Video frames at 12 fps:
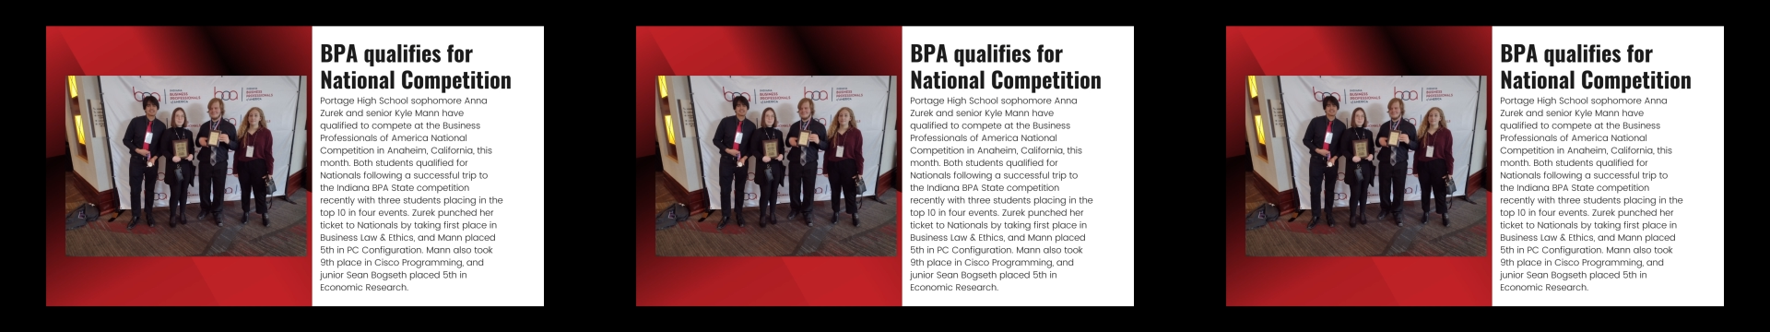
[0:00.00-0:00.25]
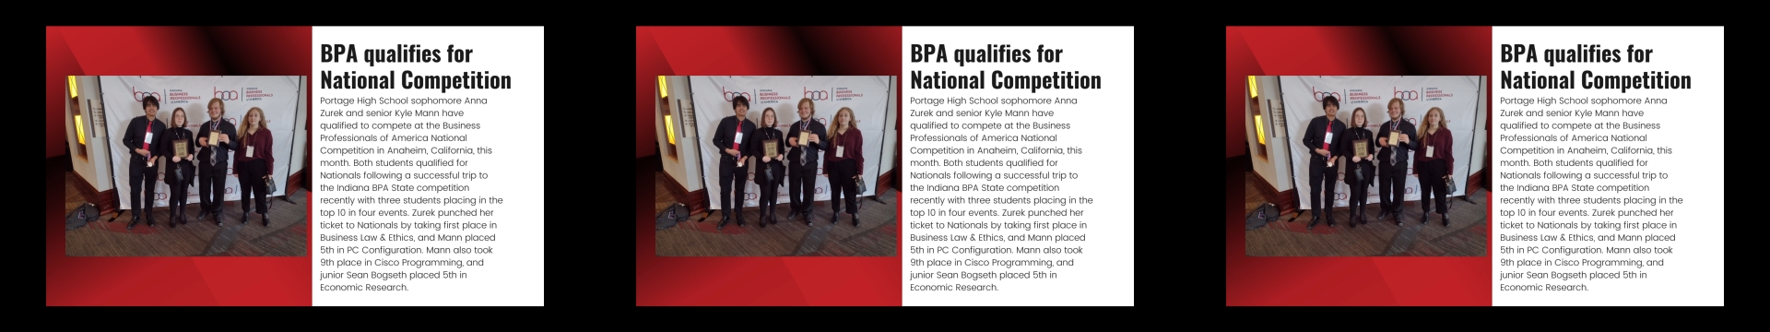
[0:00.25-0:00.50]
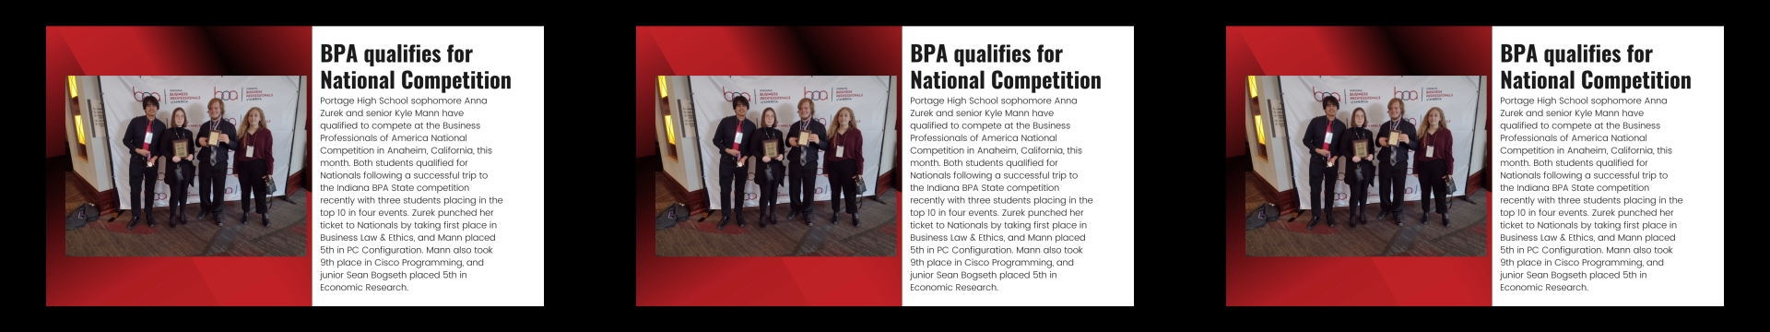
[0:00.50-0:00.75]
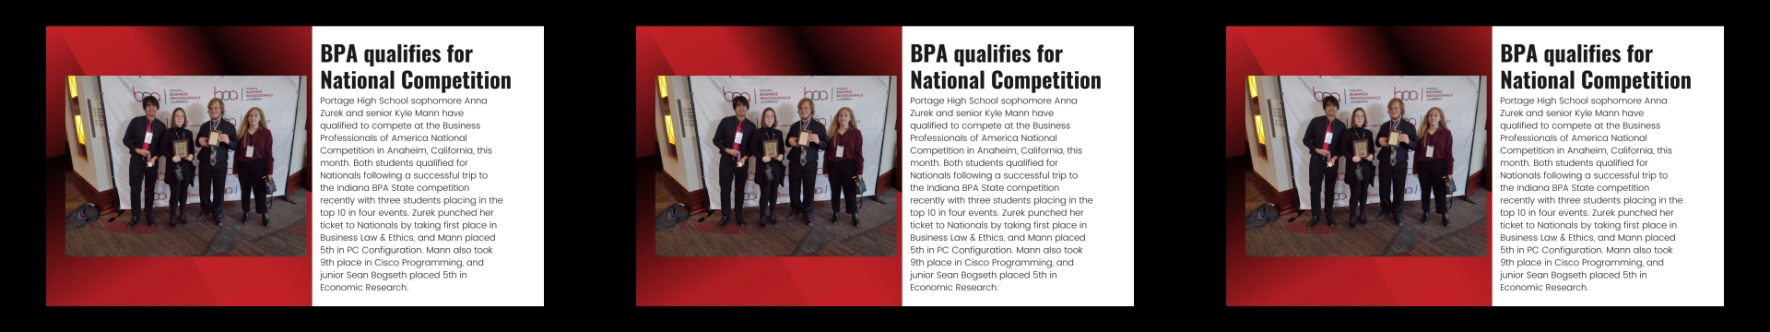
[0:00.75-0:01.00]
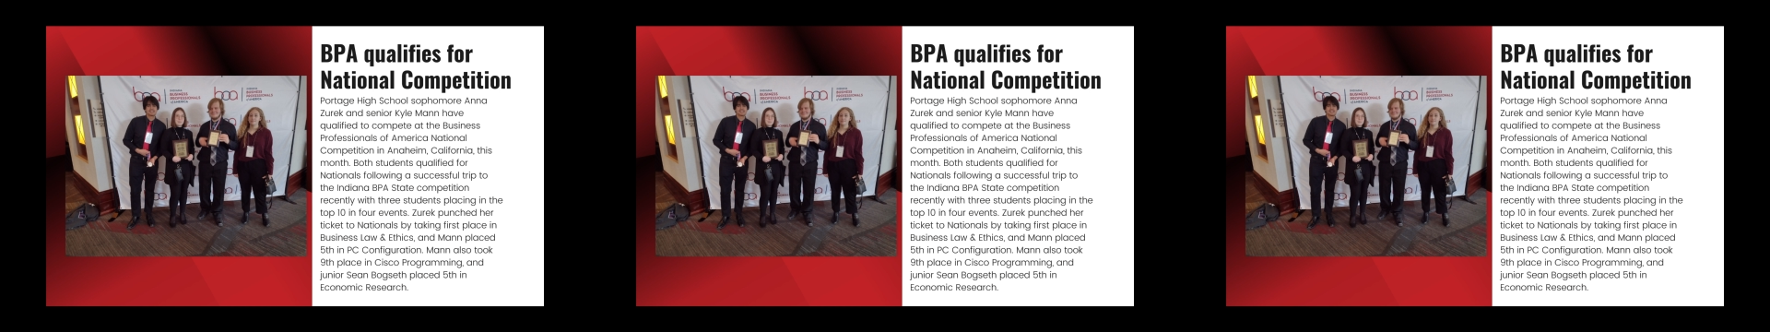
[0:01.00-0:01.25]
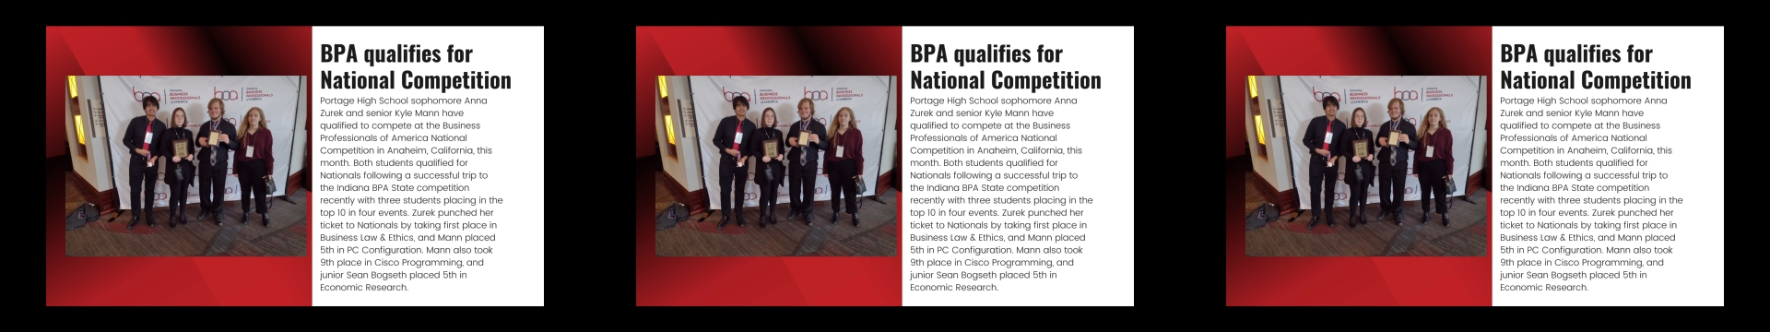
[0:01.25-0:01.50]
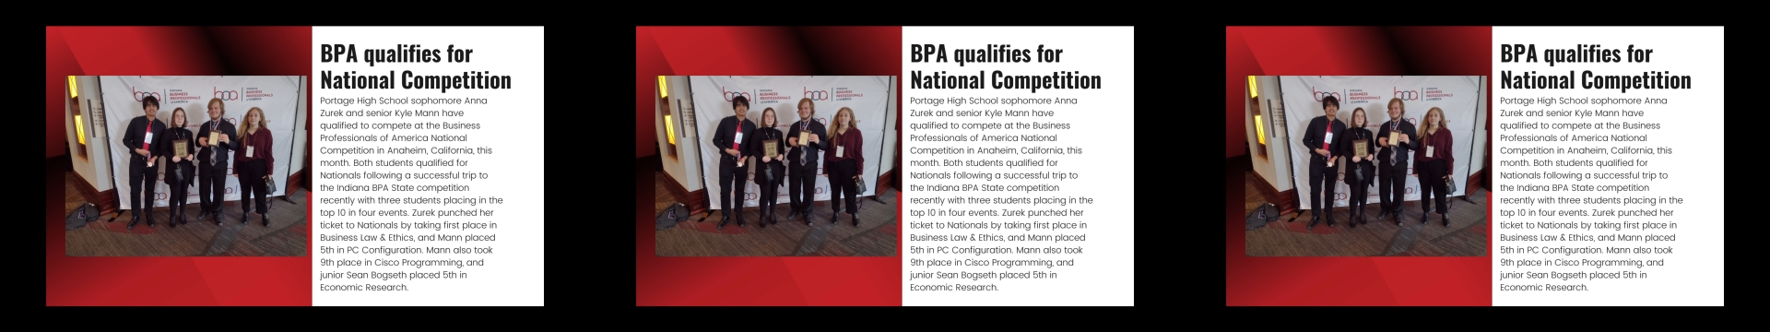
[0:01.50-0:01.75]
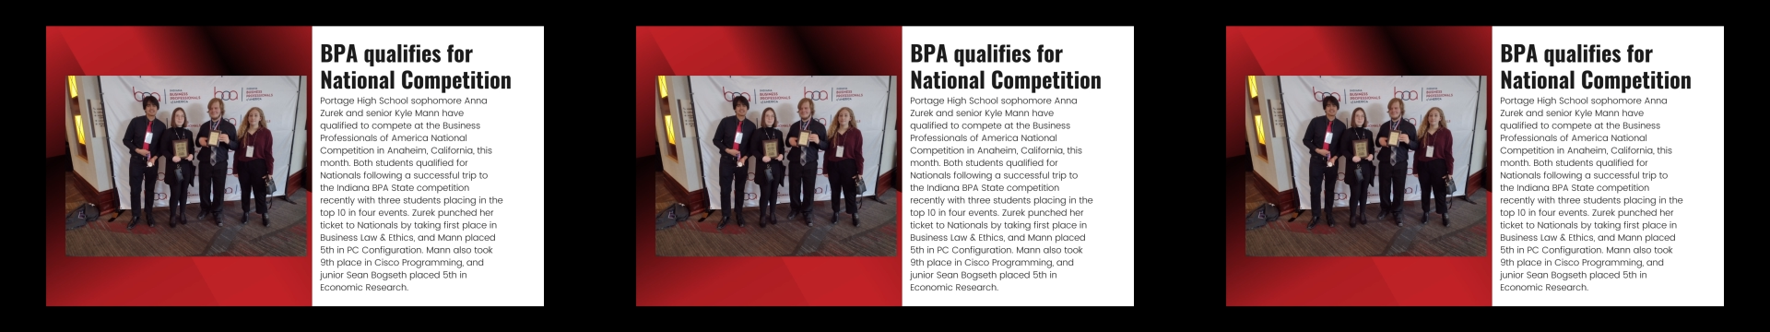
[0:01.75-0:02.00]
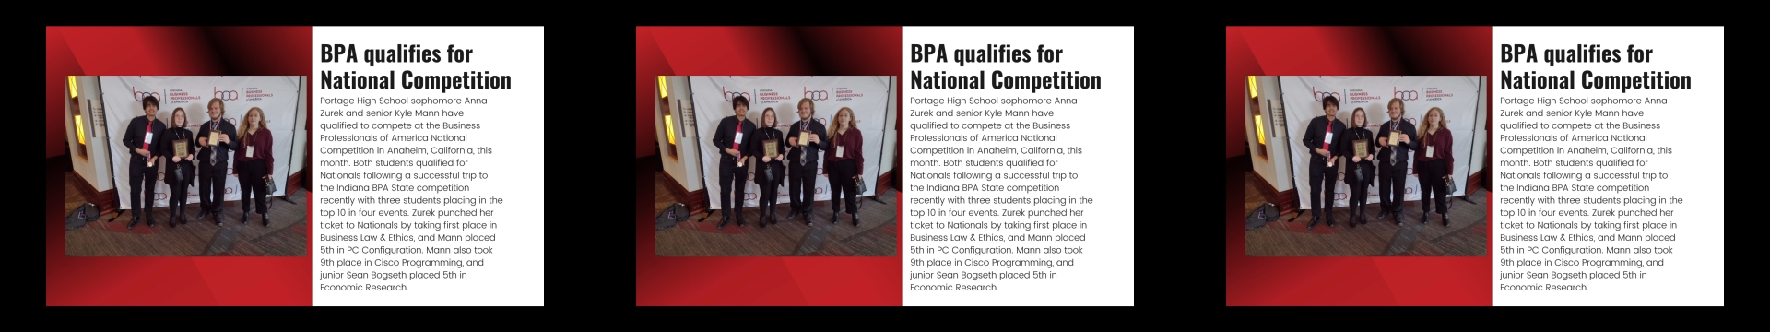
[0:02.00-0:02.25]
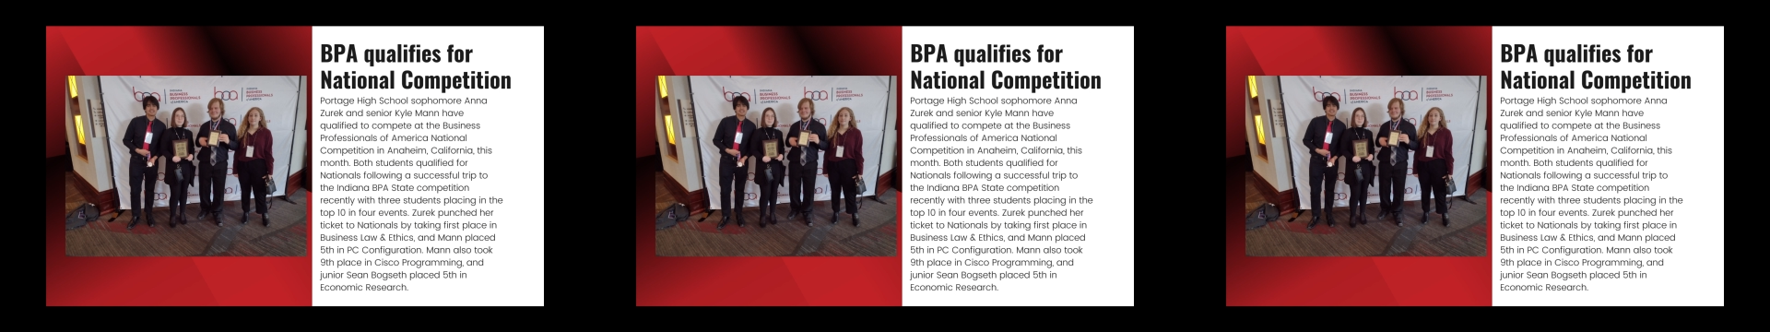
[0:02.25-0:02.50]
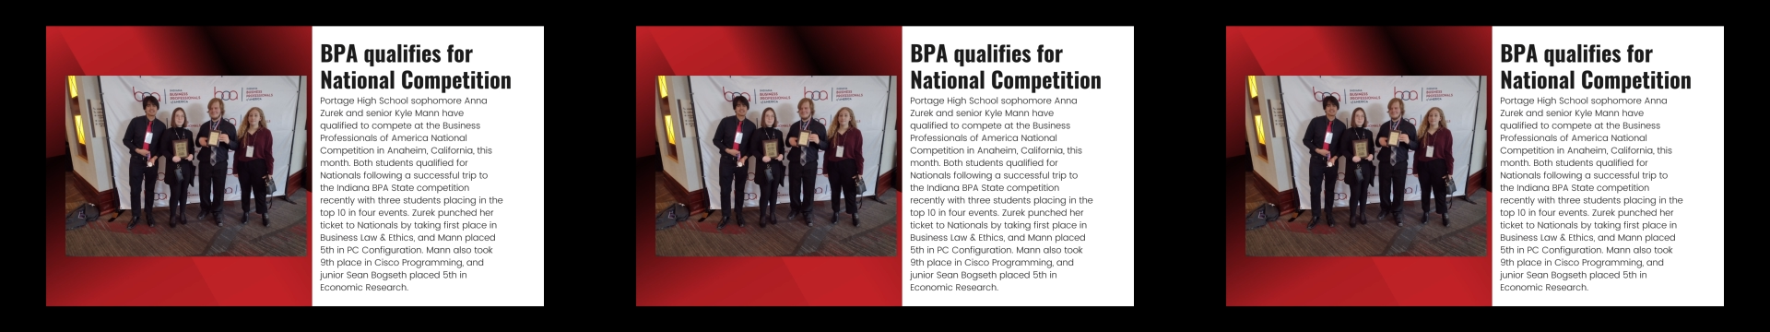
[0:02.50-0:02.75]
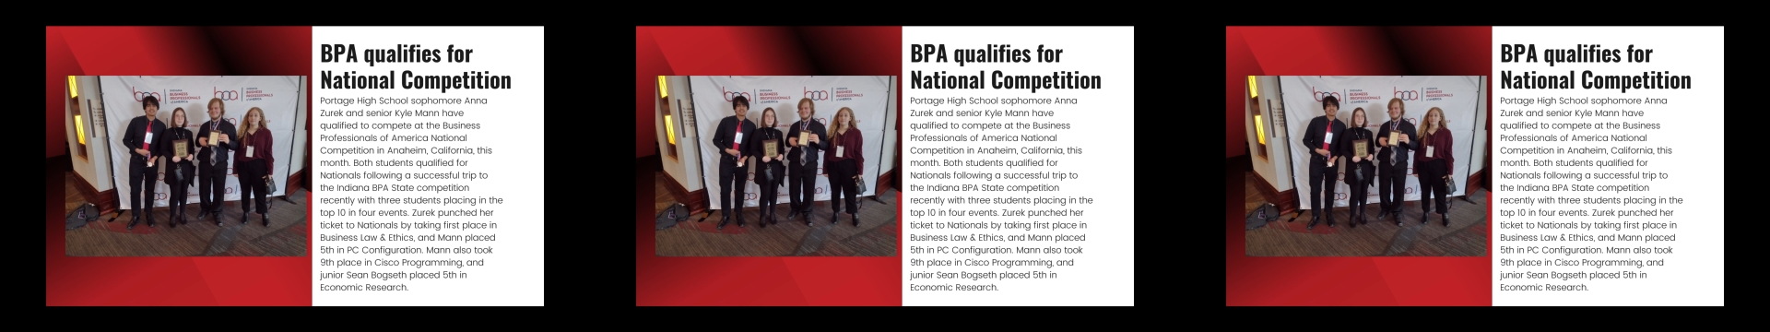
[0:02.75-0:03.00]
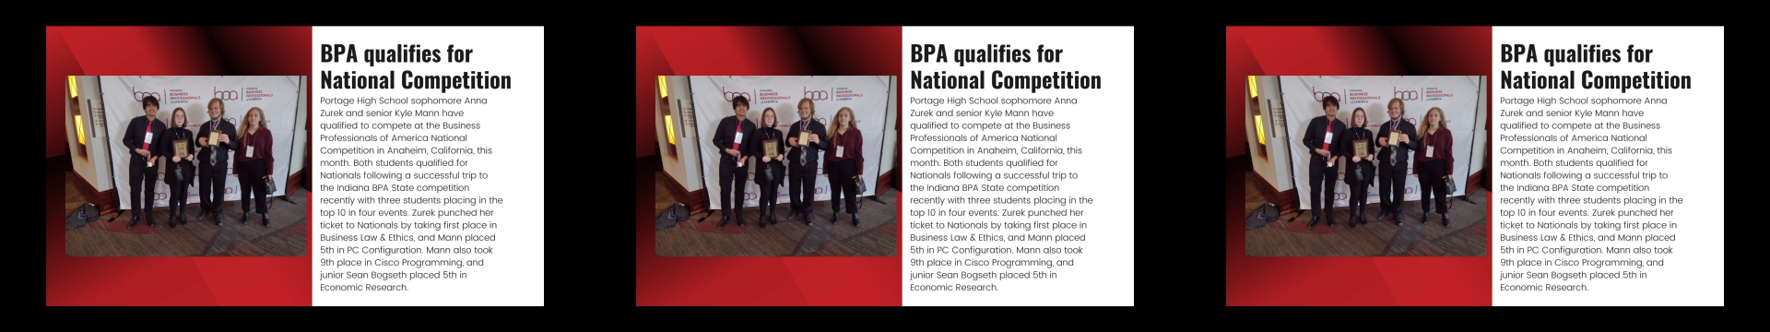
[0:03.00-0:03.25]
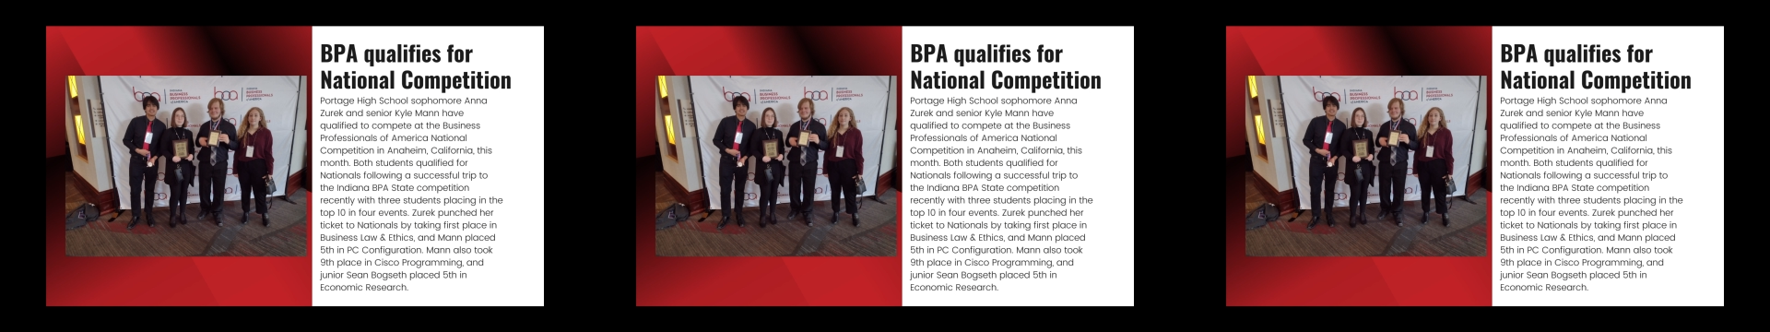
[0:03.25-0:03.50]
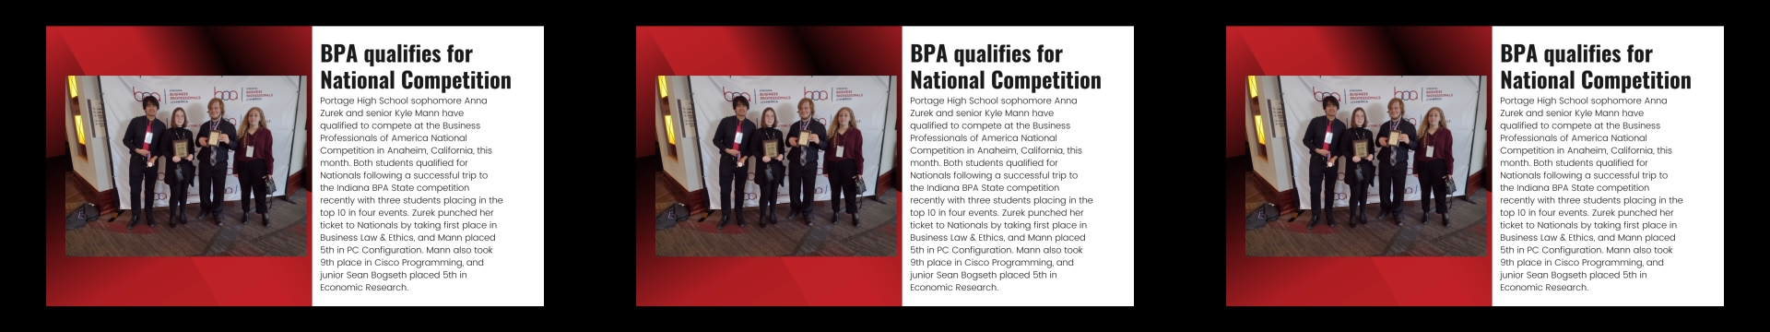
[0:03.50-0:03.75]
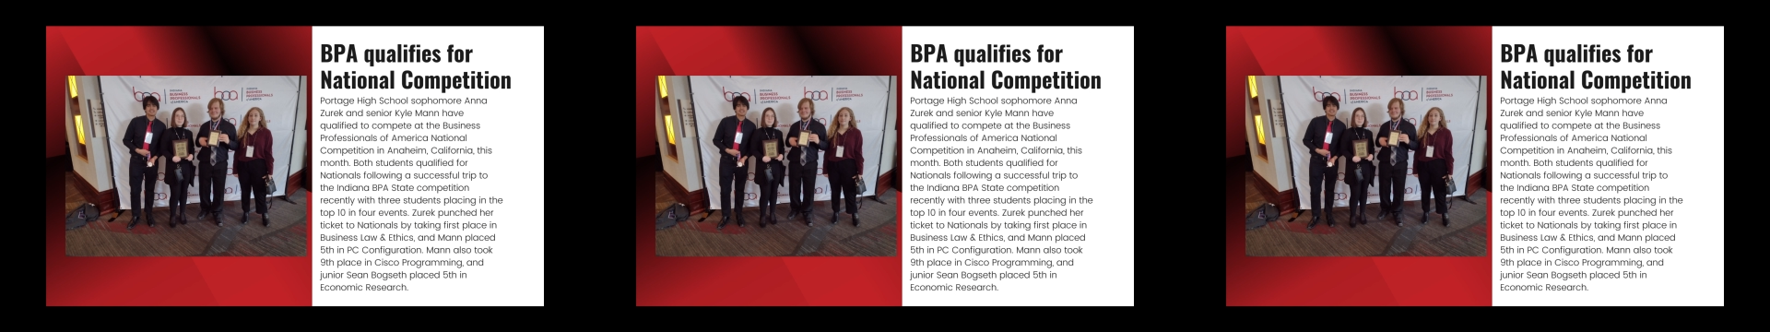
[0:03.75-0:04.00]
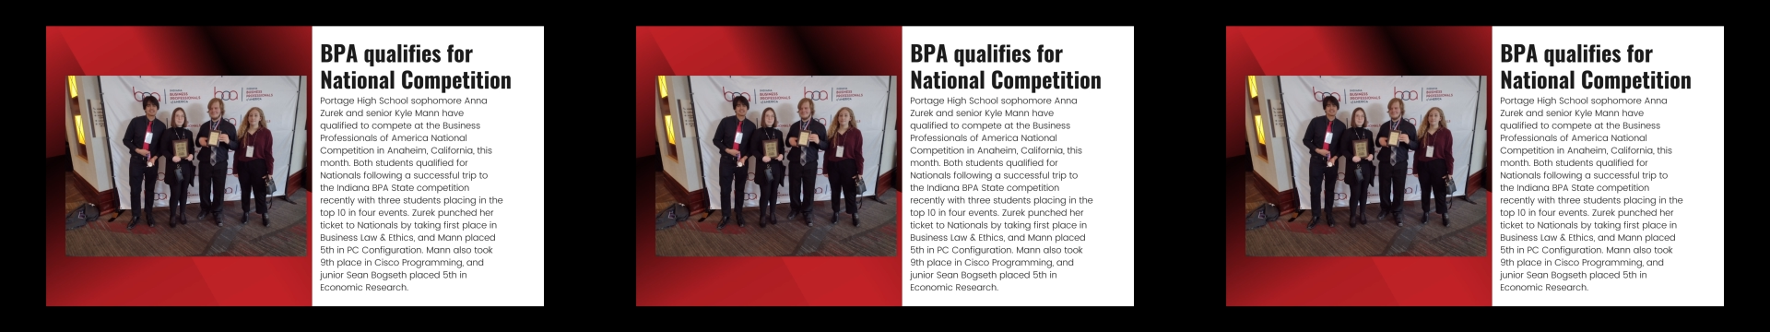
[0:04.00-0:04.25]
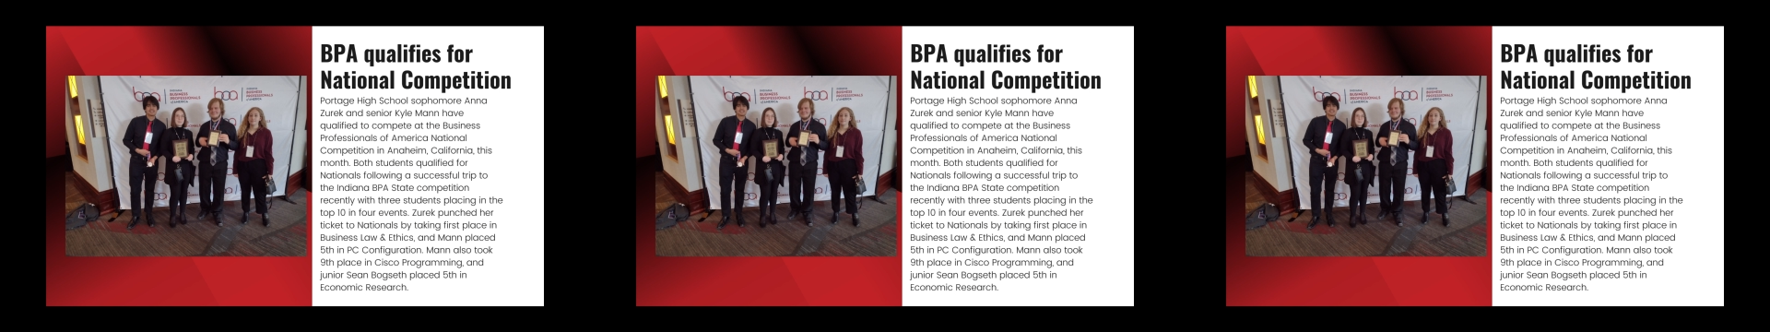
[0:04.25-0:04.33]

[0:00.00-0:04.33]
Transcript: No face is visible, so there are no lips to read.